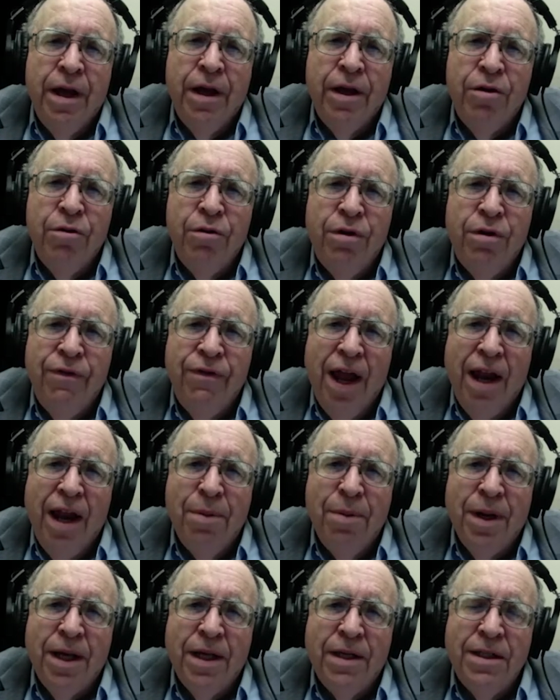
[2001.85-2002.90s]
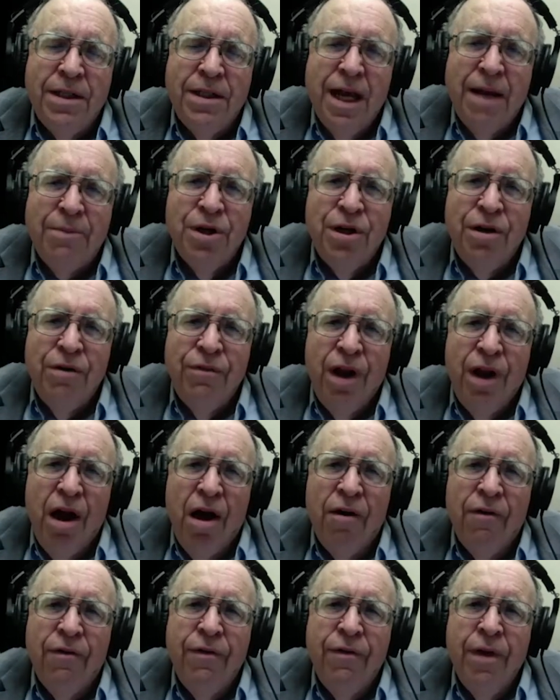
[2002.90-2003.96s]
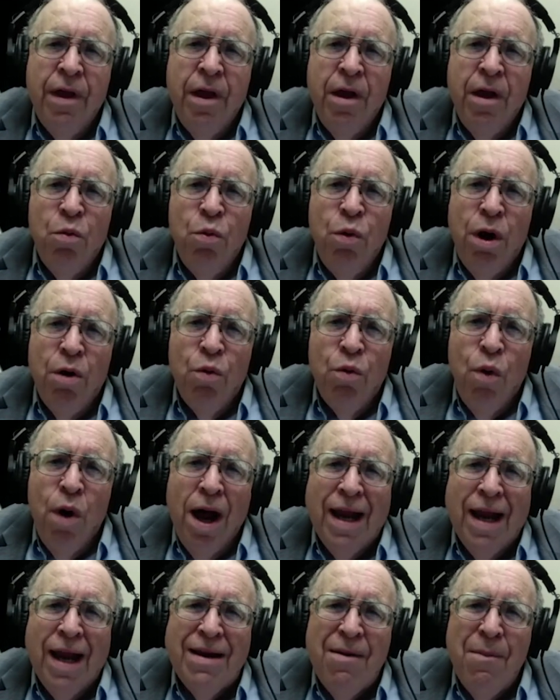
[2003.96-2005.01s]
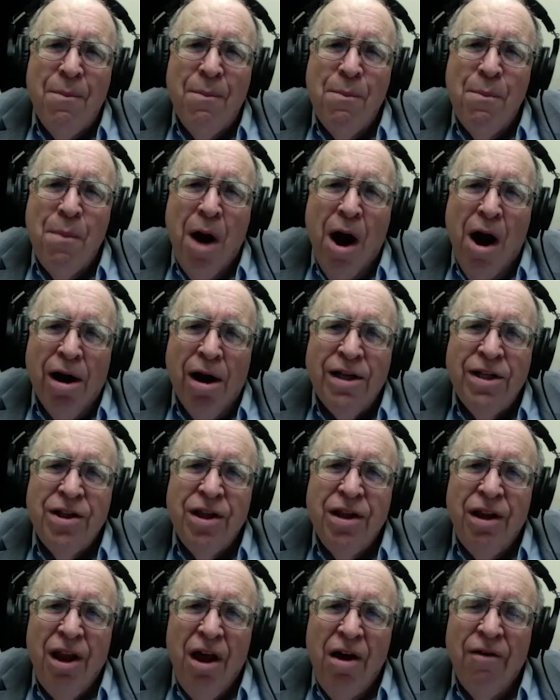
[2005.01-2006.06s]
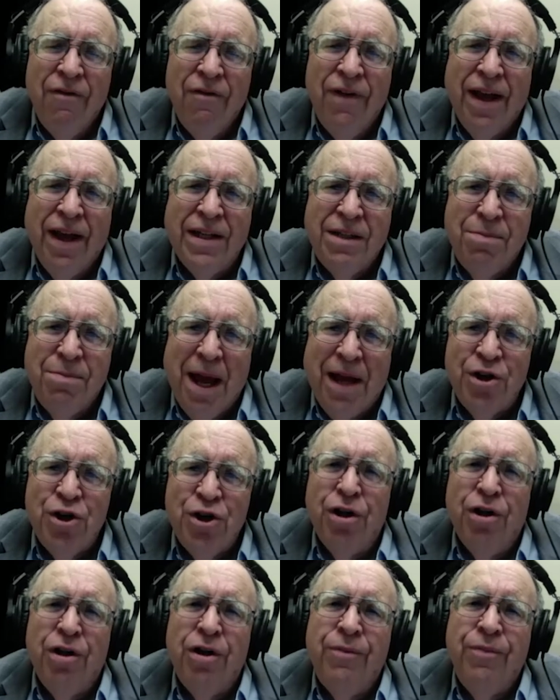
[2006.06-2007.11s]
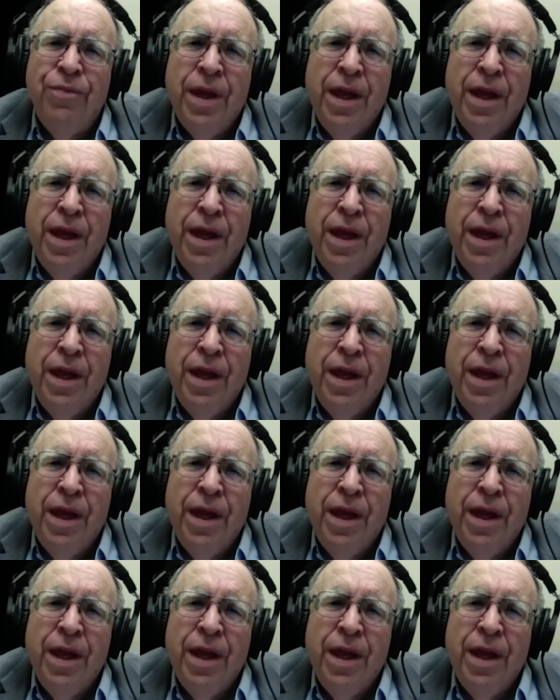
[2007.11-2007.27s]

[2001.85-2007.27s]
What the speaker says: you develop a conception of love where what marks the love as special